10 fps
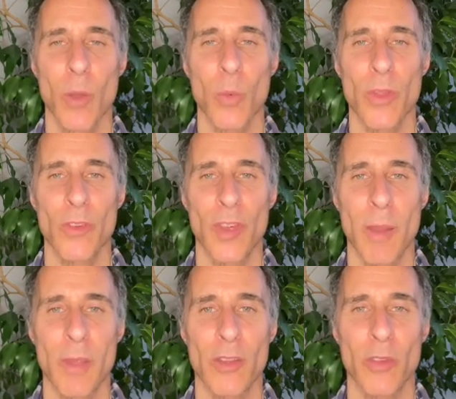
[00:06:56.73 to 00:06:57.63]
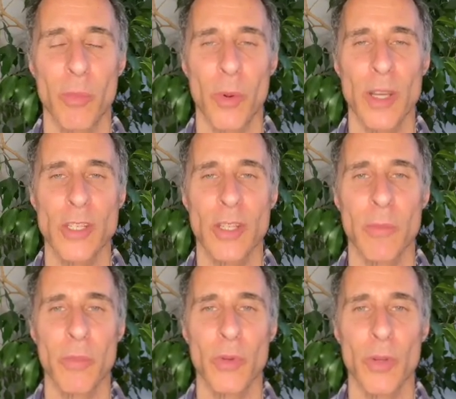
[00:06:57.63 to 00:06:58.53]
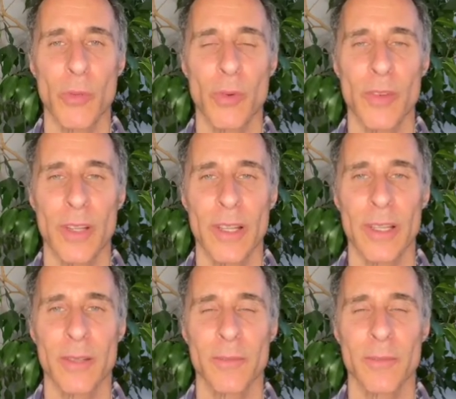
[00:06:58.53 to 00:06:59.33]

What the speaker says: with the same inspiration and beauty revealing.